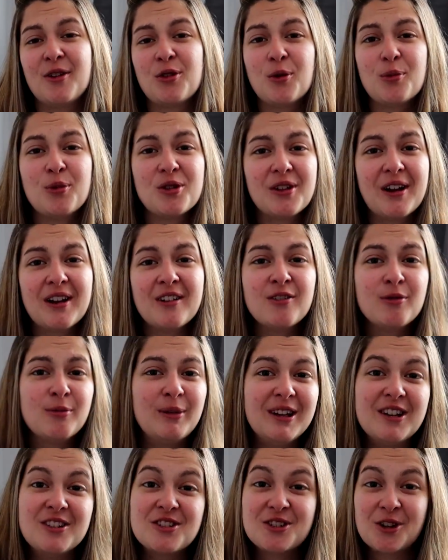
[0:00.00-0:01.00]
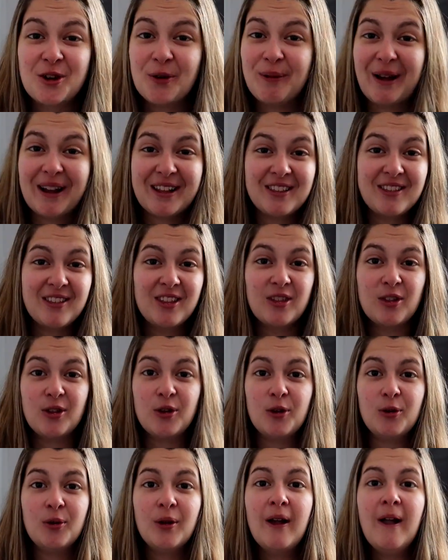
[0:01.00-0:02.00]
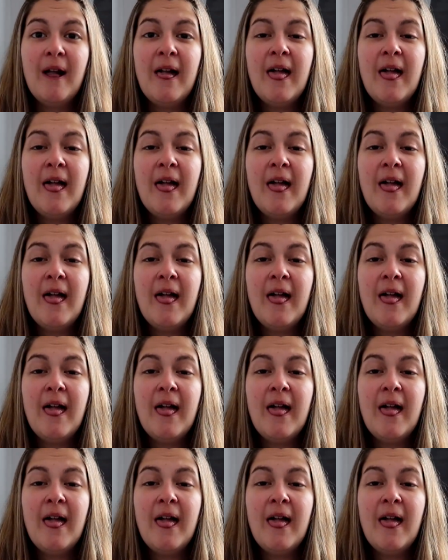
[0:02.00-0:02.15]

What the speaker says: so it was nice for me to just go back to the zoo.